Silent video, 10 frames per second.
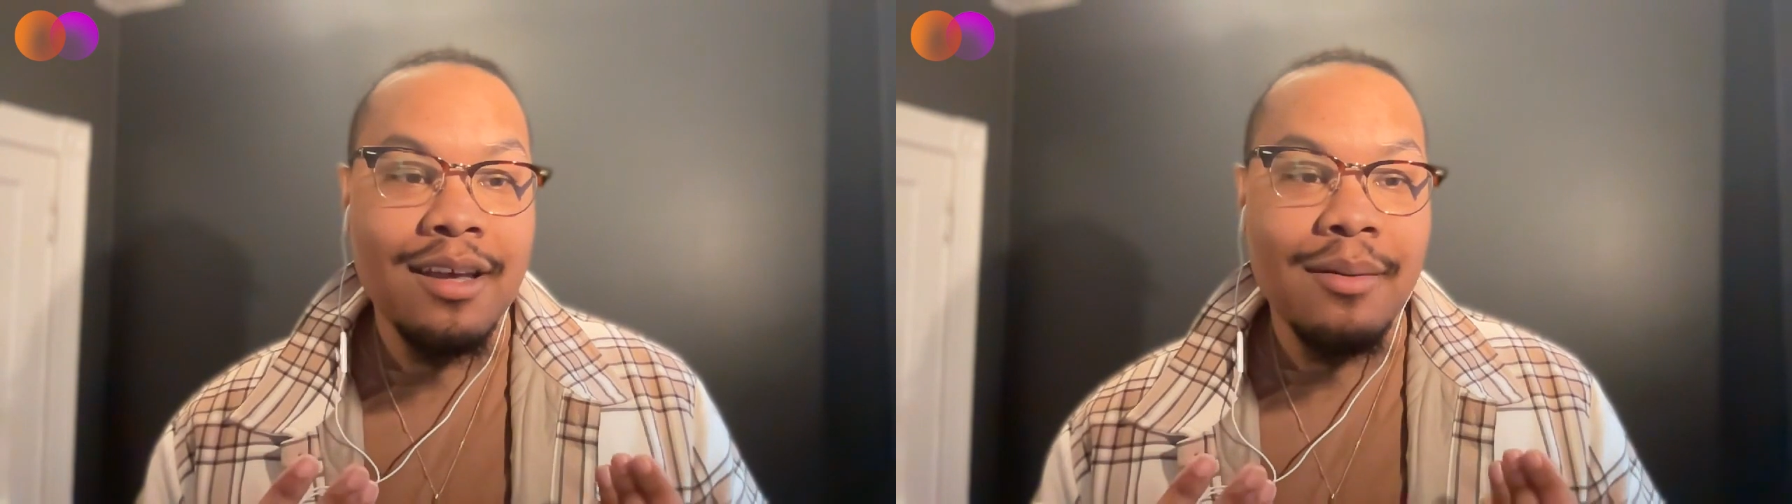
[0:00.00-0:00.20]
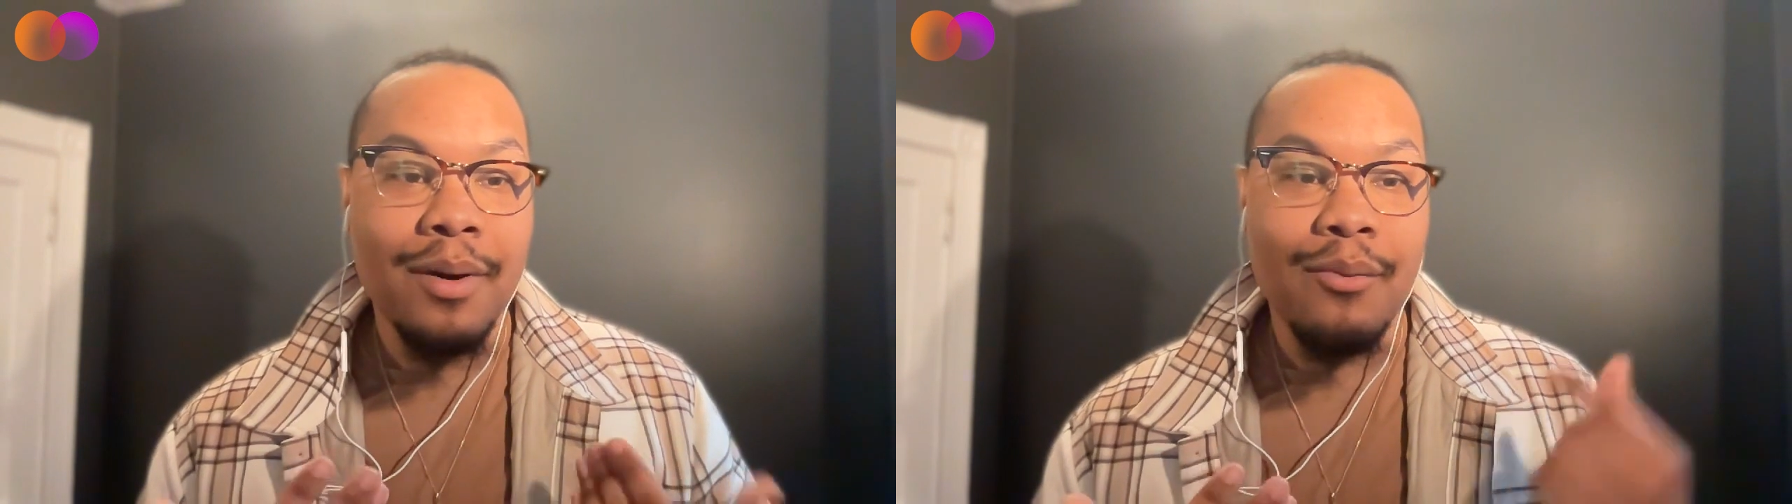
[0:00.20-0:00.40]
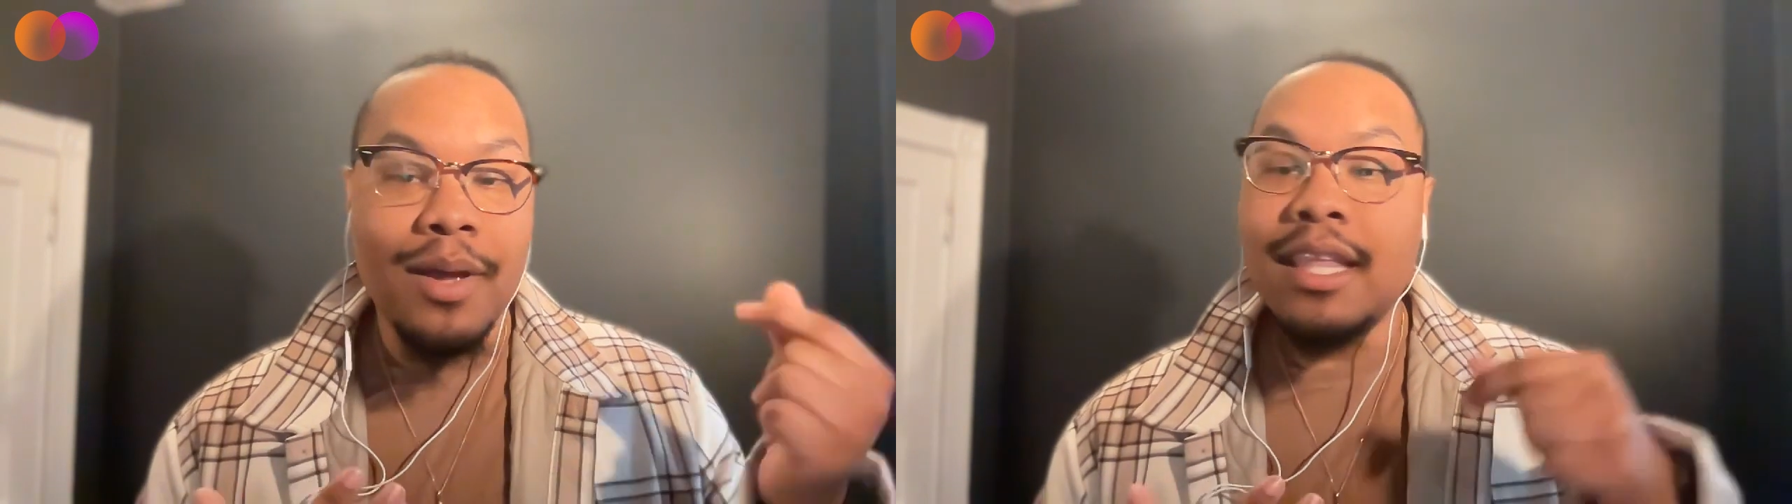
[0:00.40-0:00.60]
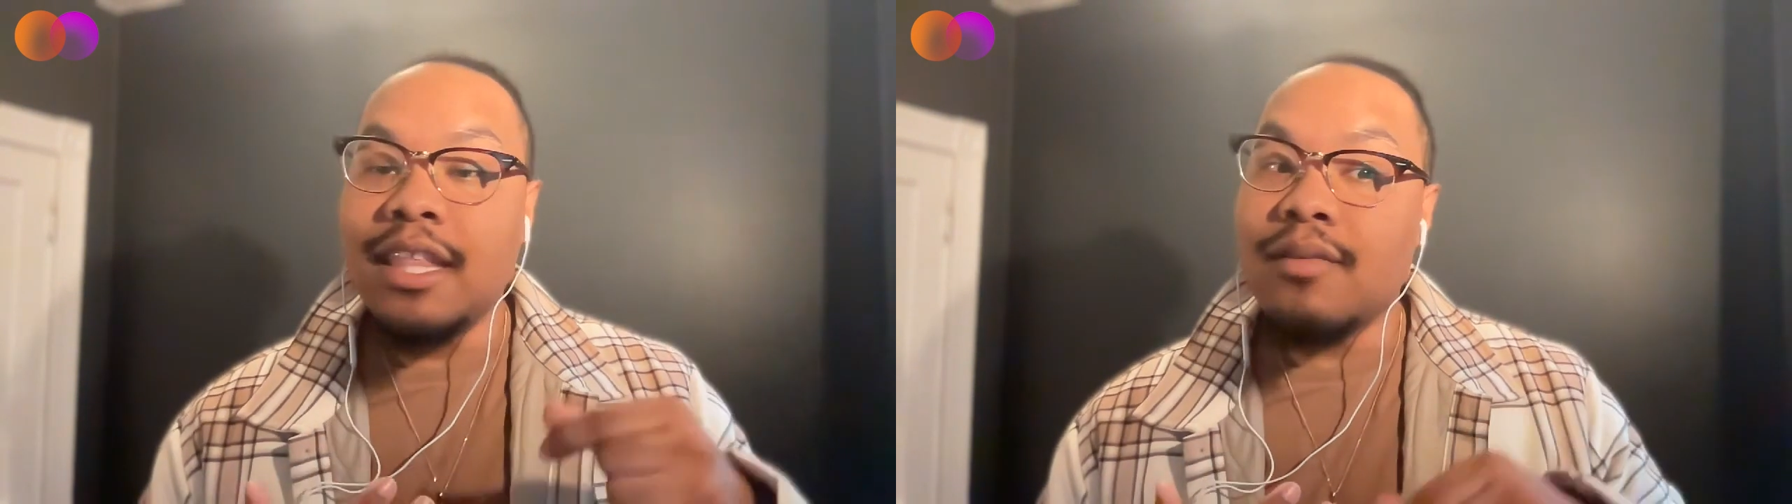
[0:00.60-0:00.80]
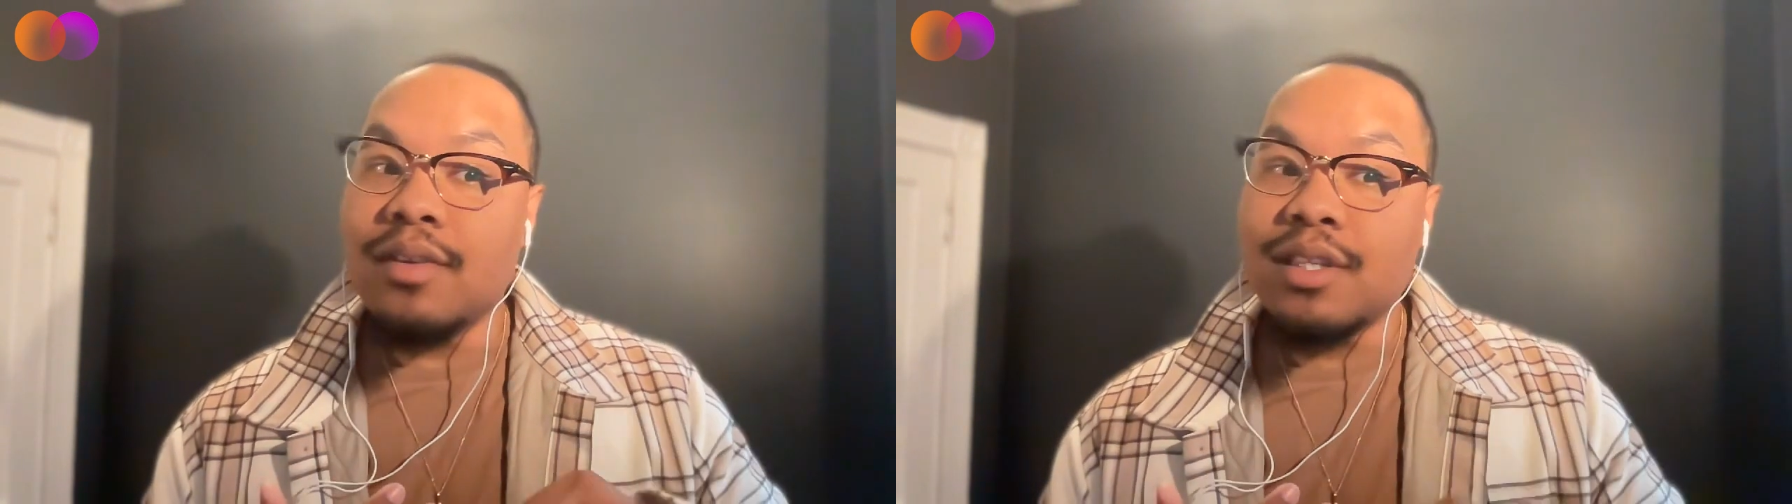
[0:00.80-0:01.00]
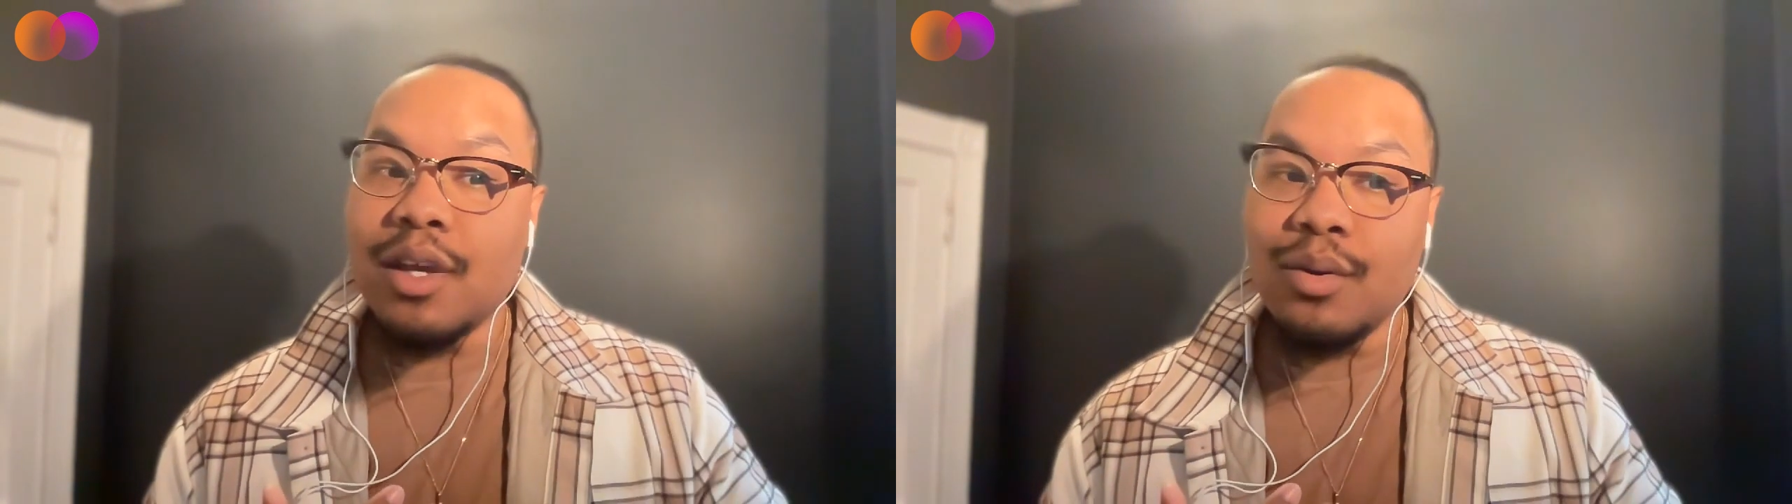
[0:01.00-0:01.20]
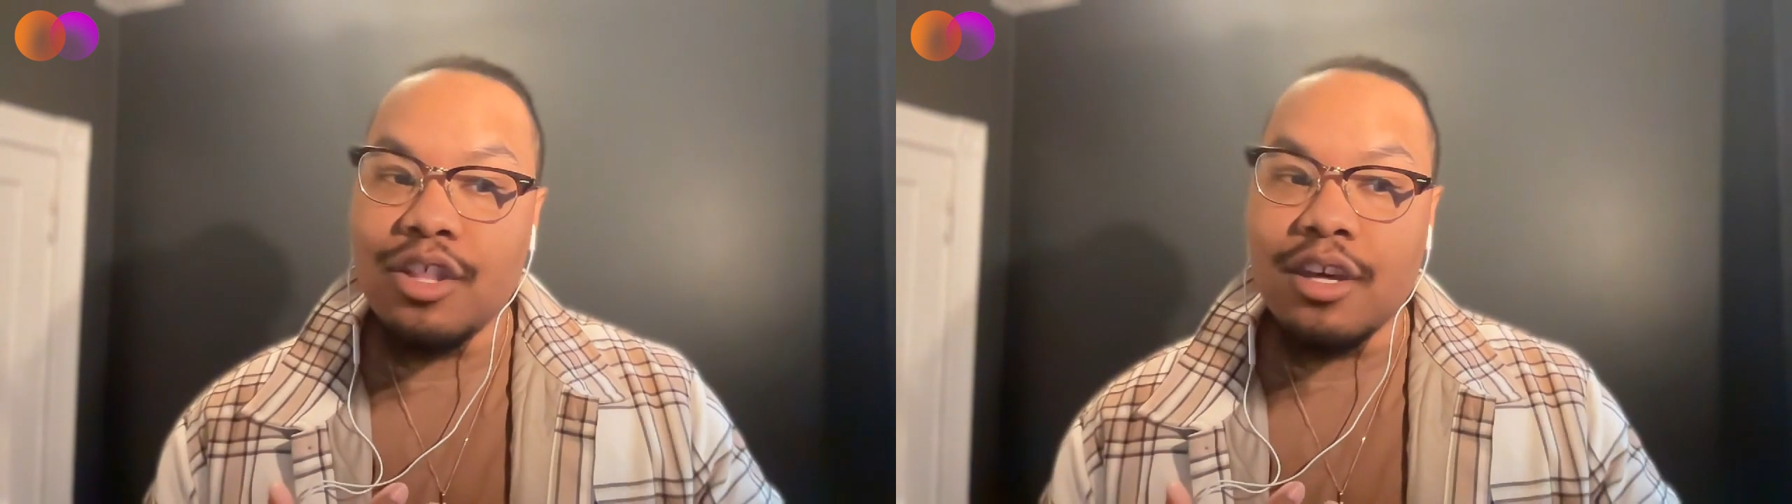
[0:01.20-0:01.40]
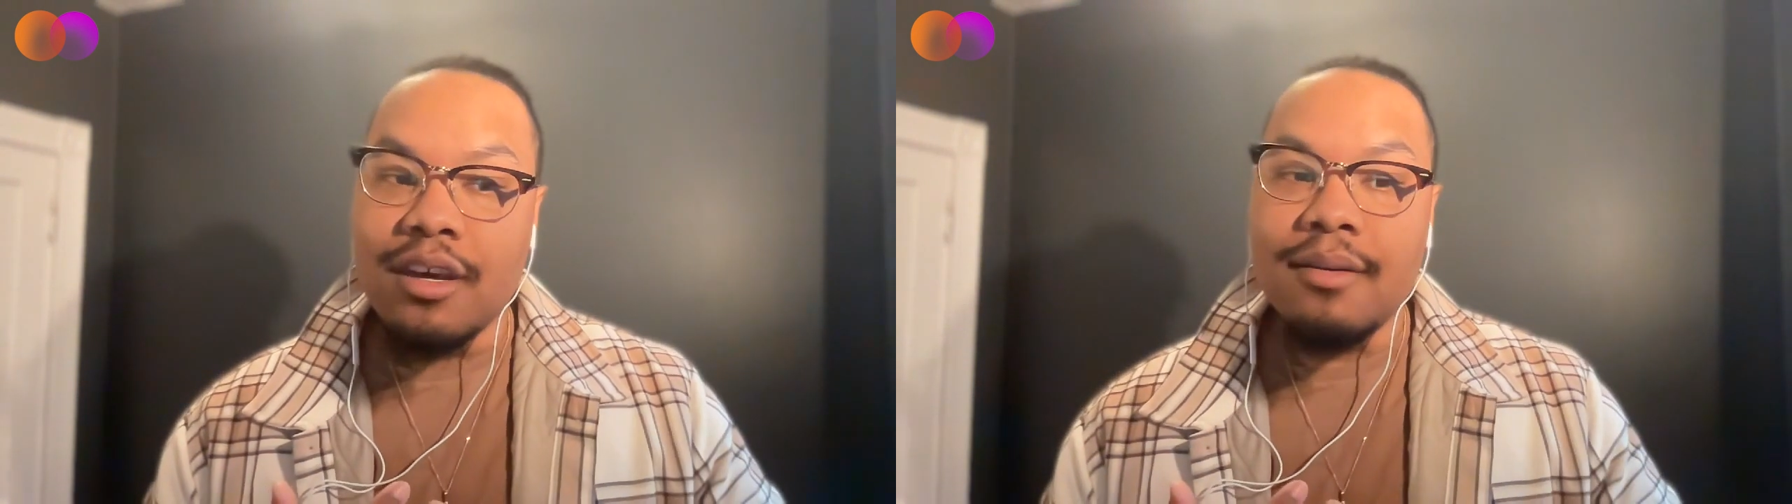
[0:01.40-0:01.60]
but in Nova
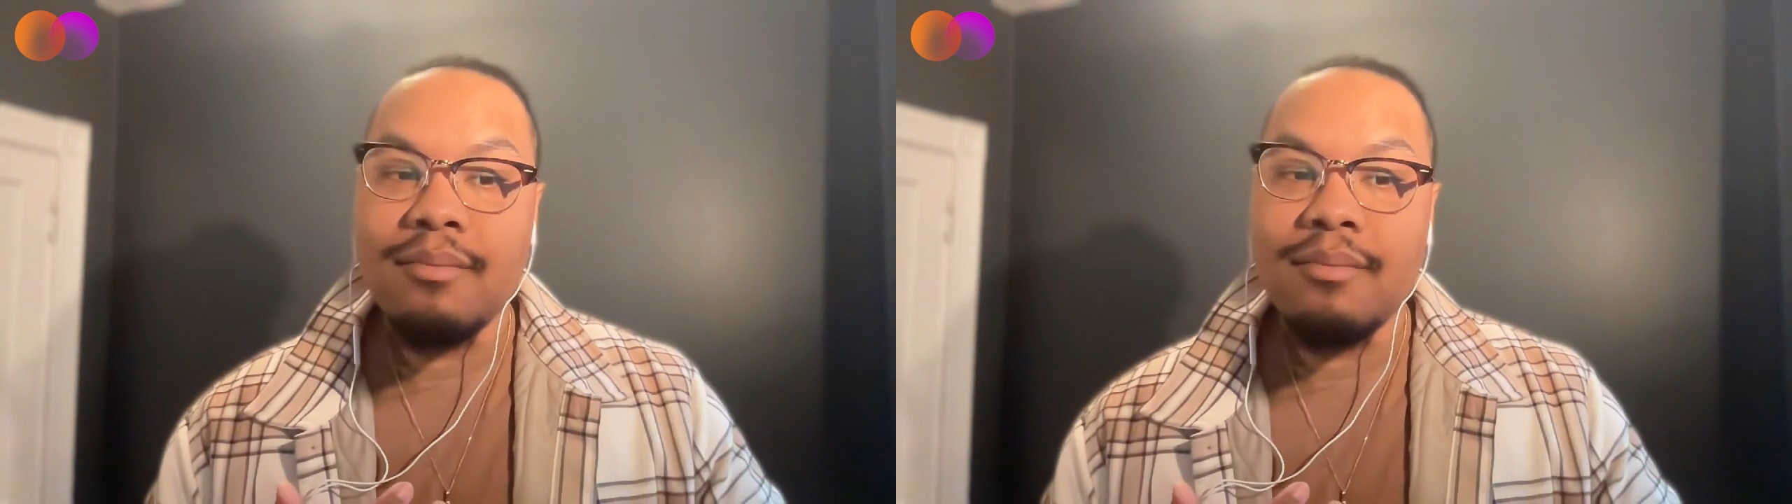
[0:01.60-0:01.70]
Scotia,